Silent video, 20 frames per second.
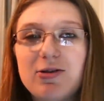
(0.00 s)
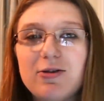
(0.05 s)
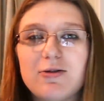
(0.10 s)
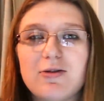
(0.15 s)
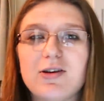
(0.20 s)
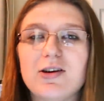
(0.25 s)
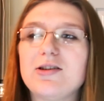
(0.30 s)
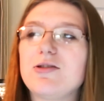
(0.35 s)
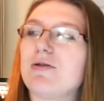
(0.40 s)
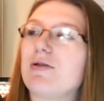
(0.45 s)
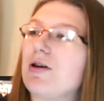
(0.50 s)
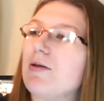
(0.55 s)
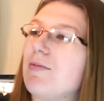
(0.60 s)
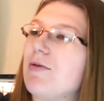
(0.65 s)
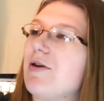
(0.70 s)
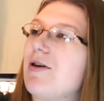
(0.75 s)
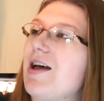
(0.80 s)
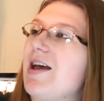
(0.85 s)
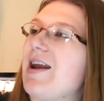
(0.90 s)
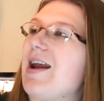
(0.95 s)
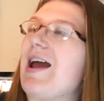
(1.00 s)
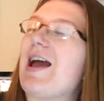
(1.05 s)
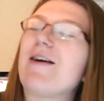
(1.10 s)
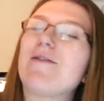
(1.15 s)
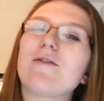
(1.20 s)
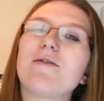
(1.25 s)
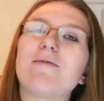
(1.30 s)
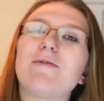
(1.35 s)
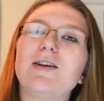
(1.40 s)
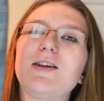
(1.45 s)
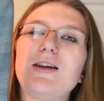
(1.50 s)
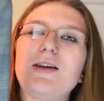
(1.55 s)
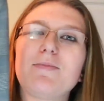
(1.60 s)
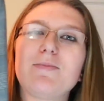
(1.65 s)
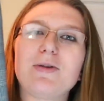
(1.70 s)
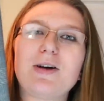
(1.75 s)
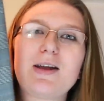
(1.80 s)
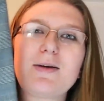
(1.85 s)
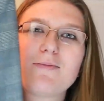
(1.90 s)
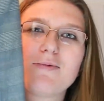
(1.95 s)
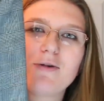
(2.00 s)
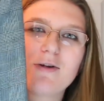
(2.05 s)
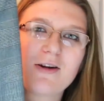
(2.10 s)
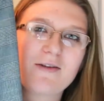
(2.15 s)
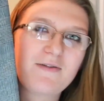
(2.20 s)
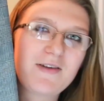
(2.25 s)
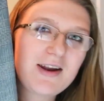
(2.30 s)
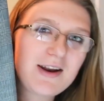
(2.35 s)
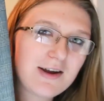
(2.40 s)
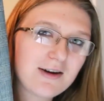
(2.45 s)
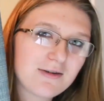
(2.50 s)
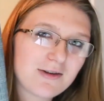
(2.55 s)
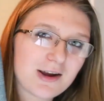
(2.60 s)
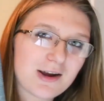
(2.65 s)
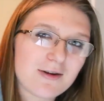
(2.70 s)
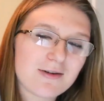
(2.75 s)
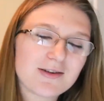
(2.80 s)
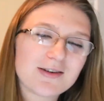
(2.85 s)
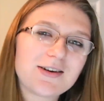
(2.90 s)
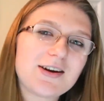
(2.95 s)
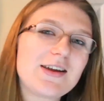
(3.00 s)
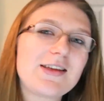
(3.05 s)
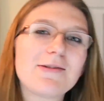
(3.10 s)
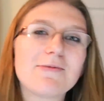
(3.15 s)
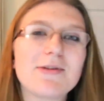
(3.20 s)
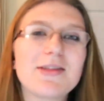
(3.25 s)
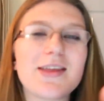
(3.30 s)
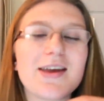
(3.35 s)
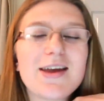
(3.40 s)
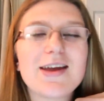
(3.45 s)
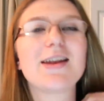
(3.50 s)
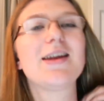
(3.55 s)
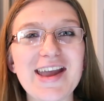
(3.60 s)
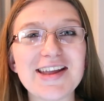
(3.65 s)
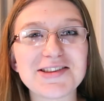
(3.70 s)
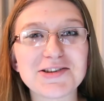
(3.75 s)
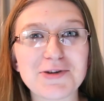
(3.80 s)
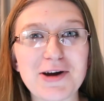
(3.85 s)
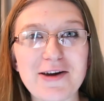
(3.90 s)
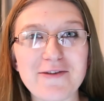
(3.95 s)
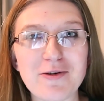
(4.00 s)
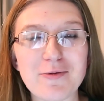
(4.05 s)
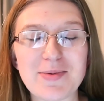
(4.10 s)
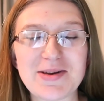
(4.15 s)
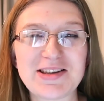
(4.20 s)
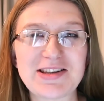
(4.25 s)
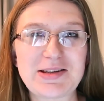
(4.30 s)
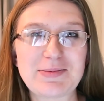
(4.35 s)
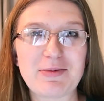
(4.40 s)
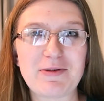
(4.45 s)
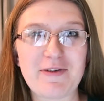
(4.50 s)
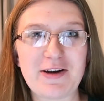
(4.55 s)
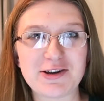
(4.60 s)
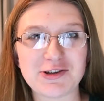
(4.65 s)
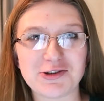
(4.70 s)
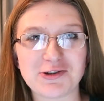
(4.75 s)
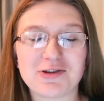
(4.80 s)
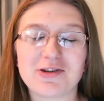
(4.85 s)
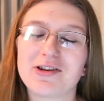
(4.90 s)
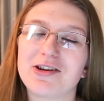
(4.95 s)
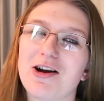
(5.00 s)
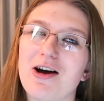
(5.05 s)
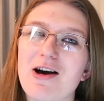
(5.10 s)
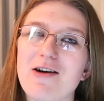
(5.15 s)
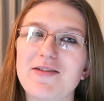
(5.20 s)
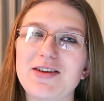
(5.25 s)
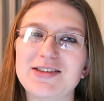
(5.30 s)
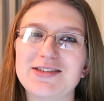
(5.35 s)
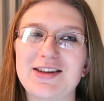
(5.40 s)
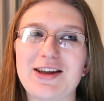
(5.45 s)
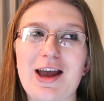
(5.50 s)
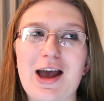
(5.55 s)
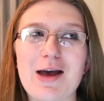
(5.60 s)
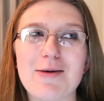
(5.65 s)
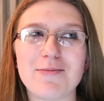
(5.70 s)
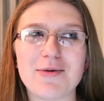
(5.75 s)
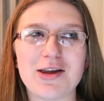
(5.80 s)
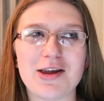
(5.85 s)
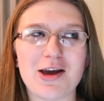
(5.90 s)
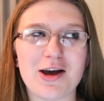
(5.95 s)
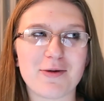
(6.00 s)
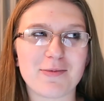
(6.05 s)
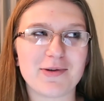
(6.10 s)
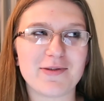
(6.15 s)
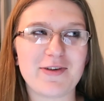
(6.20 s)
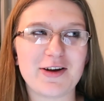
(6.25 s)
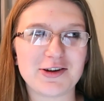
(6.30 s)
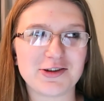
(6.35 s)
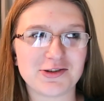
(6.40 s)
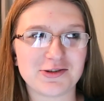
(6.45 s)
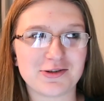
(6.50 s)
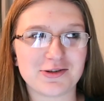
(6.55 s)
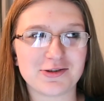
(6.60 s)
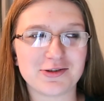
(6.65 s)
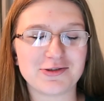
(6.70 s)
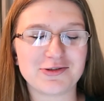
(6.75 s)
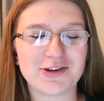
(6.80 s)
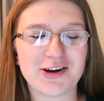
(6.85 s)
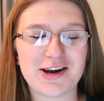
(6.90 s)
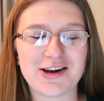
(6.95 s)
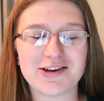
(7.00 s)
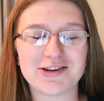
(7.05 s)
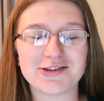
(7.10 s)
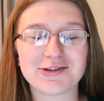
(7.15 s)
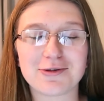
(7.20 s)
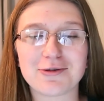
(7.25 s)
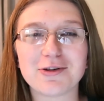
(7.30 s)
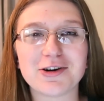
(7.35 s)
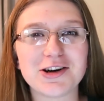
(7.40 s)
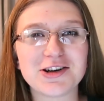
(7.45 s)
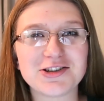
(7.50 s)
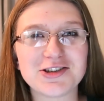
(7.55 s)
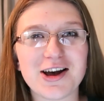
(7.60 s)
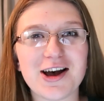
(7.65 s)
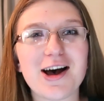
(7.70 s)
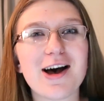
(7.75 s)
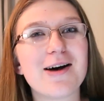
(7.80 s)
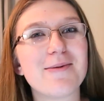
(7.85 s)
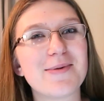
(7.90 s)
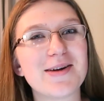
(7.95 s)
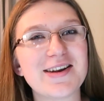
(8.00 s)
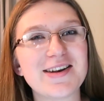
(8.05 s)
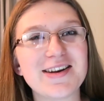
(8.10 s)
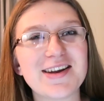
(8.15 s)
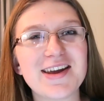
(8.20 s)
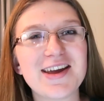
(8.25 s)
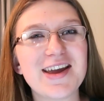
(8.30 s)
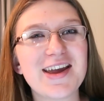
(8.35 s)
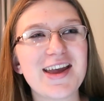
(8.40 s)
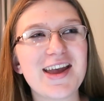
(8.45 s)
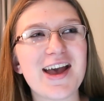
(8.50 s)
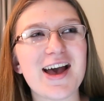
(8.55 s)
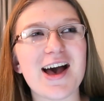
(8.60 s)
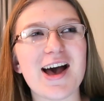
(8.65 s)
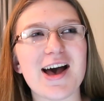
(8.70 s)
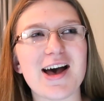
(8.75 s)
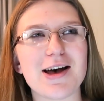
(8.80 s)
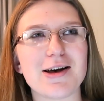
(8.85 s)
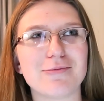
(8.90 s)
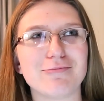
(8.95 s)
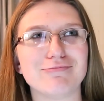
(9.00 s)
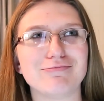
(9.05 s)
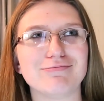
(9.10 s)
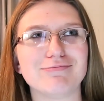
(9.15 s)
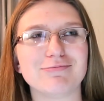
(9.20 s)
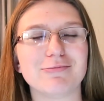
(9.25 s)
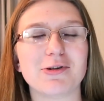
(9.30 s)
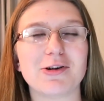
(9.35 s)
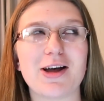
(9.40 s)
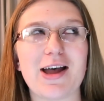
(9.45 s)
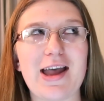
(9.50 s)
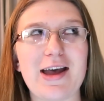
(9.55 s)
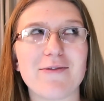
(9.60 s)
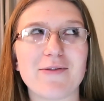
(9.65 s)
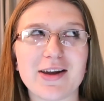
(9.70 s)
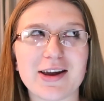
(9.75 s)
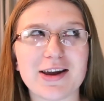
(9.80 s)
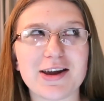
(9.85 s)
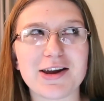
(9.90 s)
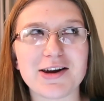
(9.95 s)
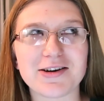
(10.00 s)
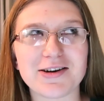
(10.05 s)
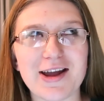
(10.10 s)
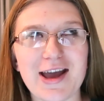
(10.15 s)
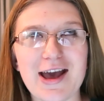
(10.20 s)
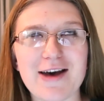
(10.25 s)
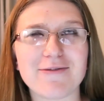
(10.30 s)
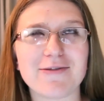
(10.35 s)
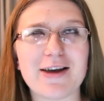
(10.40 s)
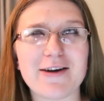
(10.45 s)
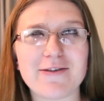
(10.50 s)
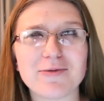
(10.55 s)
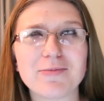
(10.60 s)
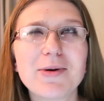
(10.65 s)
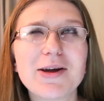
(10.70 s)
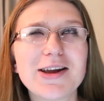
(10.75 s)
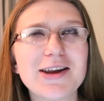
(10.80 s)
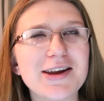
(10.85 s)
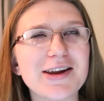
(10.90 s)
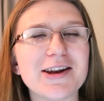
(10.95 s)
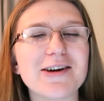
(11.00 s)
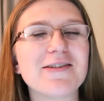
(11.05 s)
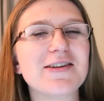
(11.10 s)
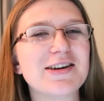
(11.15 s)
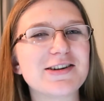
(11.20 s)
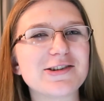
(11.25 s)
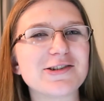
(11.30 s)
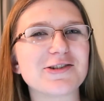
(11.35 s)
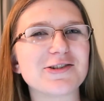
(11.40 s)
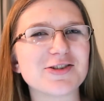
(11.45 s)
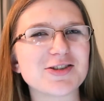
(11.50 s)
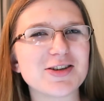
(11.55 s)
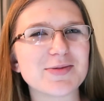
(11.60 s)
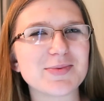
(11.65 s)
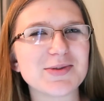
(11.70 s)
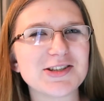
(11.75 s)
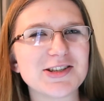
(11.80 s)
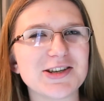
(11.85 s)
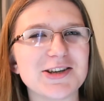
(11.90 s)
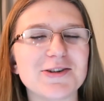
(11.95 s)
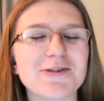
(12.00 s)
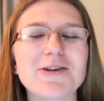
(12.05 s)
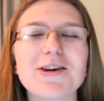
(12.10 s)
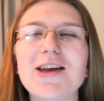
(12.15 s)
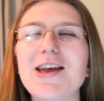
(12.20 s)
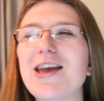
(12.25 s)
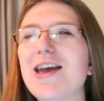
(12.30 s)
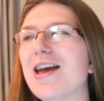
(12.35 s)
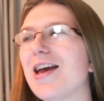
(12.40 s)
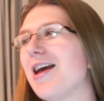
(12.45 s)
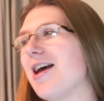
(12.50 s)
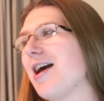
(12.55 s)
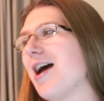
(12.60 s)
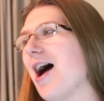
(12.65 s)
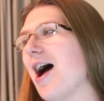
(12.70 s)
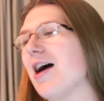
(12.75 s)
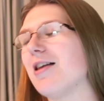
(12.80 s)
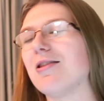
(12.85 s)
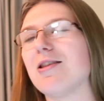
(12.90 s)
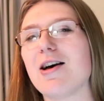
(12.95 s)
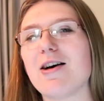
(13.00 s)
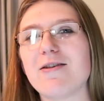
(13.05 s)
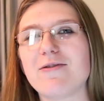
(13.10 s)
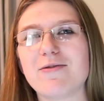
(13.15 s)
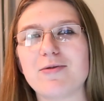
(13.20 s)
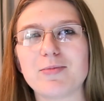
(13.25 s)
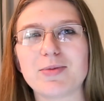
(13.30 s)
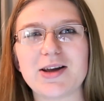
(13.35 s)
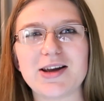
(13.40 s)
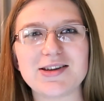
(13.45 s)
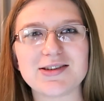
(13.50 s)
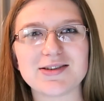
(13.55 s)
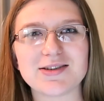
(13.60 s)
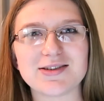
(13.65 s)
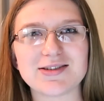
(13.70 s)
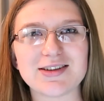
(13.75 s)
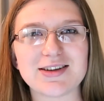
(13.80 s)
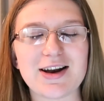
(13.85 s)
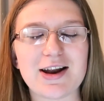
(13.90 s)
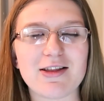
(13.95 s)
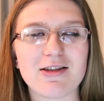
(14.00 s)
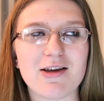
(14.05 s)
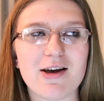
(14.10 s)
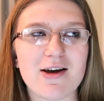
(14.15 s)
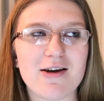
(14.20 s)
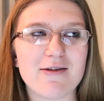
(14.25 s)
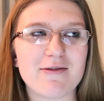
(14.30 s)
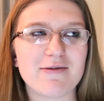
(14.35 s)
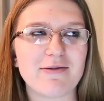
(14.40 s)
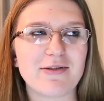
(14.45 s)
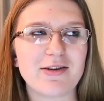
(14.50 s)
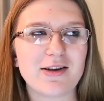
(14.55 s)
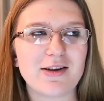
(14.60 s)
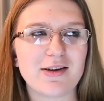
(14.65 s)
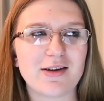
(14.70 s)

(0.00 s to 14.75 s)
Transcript: adorable, and I have a really pretty Portofino to go underneath with it. It's great for business professional, and obviously I'm a young professional trying to score a job, and well, I have like 1.5 years left, but you know, internships too. I love blazers and I love